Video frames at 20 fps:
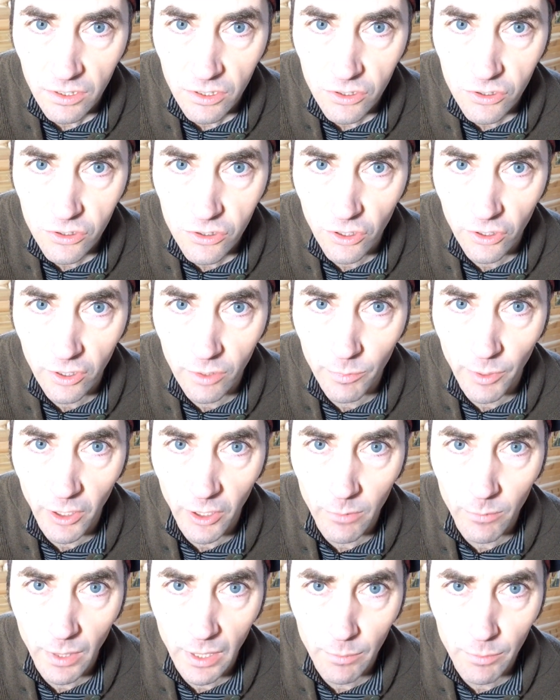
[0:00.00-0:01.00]

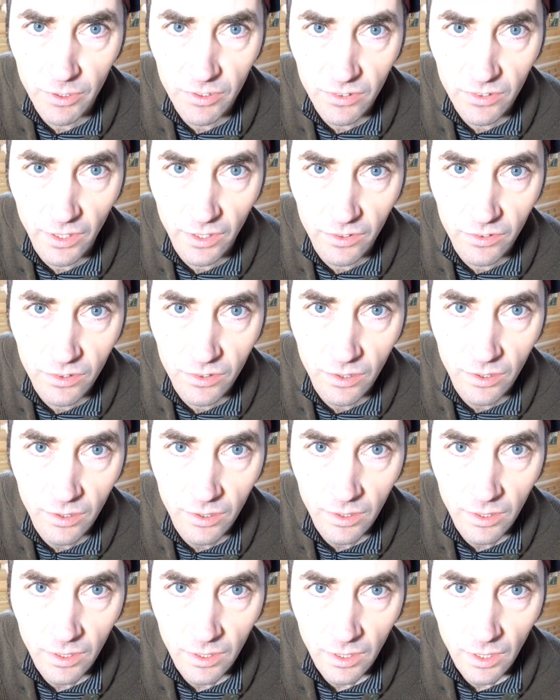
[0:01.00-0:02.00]
Sugarberry Baby says,
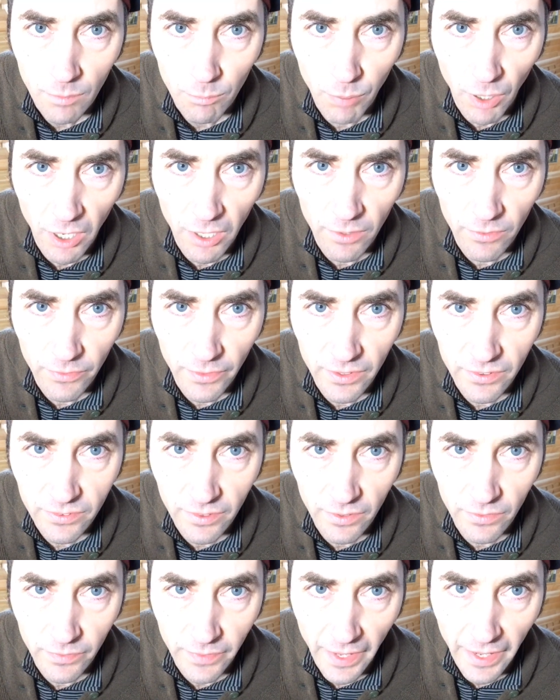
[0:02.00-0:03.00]
part
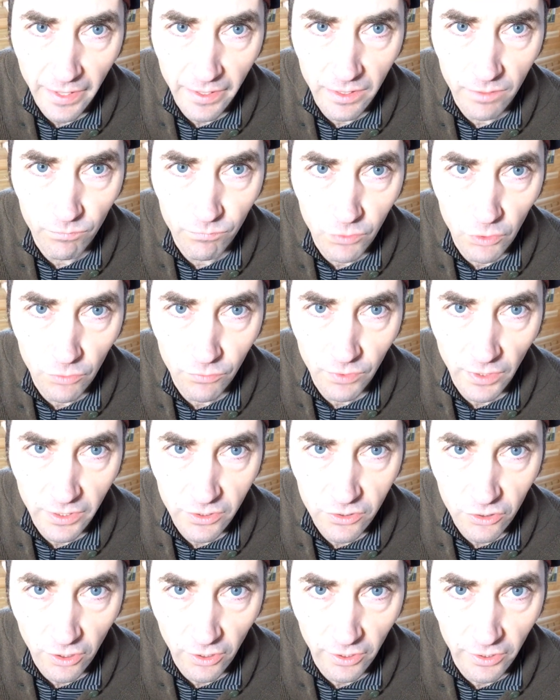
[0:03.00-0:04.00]
this and that and
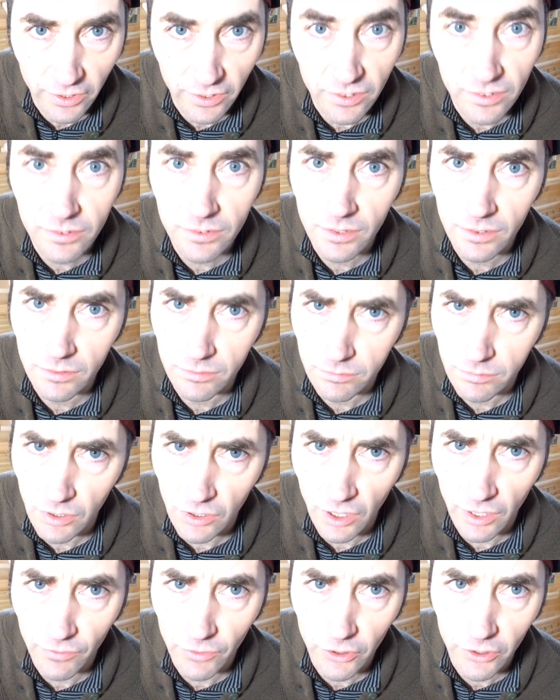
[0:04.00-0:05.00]
full-fledged artists.
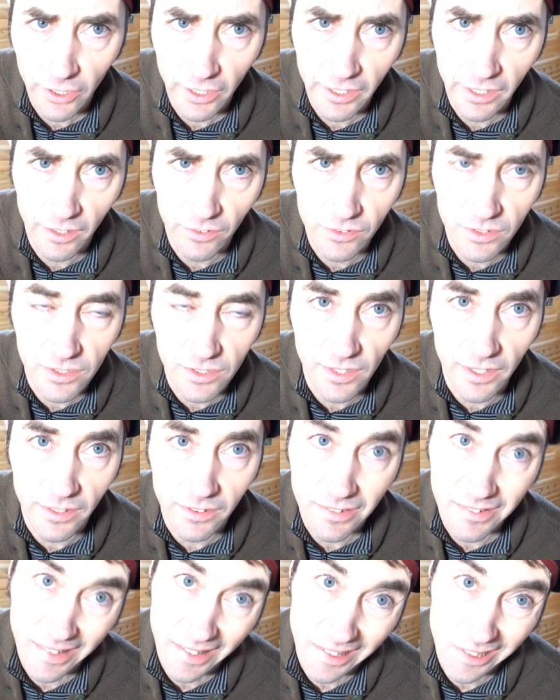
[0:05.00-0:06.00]
I love your tiny house
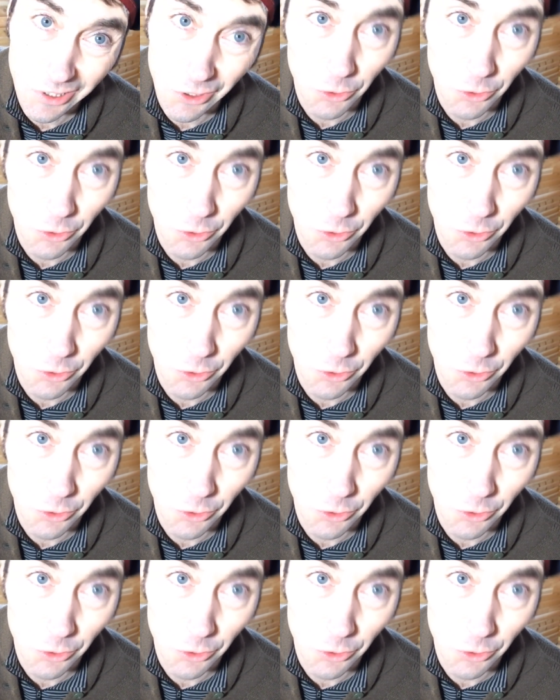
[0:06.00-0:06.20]
designs. Thank